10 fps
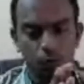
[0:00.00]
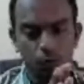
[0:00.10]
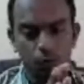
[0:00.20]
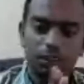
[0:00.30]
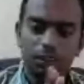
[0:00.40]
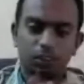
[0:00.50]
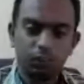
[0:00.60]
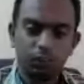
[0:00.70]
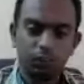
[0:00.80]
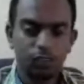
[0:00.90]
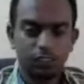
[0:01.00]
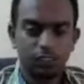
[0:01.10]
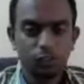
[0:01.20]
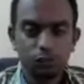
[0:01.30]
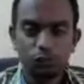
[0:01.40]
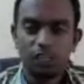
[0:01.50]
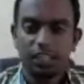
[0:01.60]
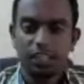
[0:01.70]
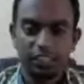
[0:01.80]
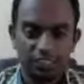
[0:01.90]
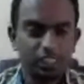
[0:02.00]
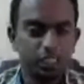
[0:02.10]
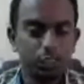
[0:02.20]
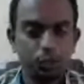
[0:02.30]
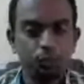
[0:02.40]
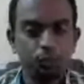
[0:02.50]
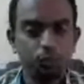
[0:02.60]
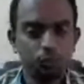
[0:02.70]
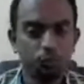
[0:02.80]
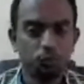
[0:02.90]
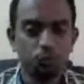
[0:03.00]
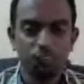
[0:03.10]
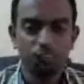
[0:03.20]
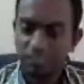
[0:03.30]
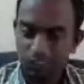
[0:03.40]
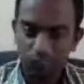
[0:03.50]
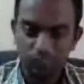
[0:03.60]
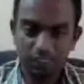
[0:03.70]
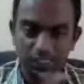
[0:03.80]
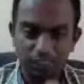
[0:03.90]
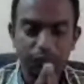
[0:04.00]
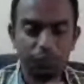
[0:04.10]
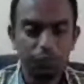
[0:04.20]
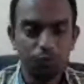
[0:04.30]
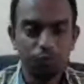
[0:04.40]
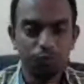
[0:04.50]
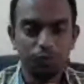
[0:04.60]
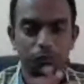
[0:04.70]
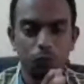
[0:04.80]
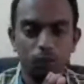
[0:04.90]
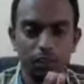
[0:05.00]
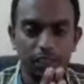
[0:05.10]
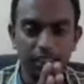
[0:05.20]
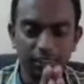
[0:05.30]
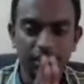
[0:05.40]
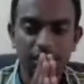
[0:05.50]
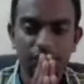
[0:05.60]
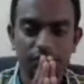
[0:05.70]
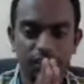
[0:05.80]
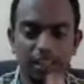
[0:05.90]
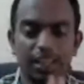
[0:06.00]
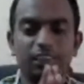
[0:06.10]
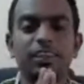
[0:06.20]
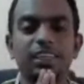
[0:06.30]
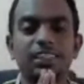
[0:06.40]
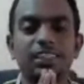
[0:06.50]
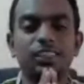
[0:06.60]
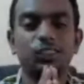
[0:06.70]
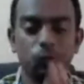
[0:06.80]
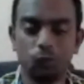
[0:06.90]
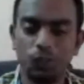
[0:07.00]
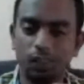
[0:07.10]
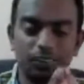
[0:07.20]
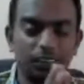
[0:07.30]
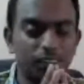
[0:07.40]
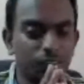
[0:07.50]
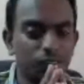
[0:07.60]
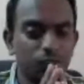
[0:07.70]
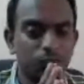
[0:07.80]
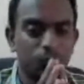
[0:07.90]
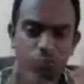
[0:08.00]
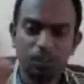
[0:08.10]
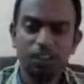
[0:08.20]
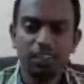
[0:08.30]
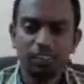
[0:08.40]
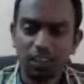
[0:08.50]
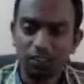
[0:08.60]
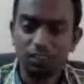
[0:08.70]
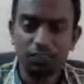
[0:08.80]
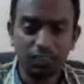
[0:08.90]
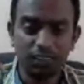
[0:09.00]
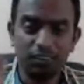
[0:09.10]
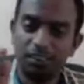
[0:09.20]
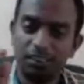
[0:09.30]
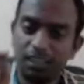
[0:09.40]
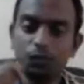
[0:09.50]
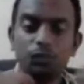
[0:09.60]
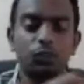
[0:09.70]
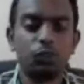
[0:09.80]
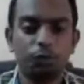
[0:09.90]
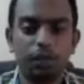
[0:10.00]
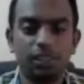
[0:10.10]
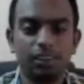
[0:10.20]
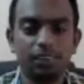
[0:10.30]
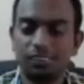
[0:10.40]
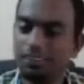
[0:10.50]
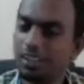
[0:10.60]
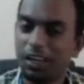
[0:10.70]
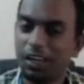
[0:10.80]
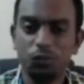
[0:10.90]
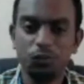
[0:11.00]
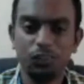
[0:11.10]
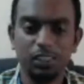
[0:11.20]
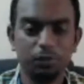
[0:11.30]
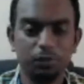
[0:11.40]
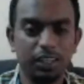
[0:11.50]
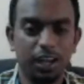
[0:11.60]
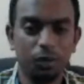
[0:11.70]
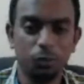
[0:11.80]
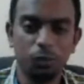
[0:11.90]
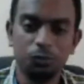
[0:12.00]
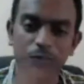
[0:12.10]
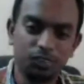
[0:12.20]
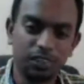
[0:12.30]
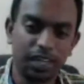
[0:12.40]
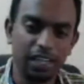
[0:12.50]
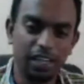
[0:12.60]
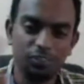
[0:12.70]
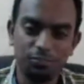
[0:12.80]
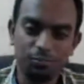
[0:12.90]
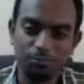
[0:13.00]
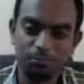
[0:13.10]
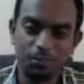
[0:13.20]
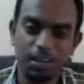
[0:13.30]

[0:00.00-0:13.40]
Yeah, I hope this video is useful and interesting to you. So we will see you in the next video with more interesting fun activities to learn. So learning is always fun. That's how it should be. Thank you. It's me, Harmugam, signing off. Bye.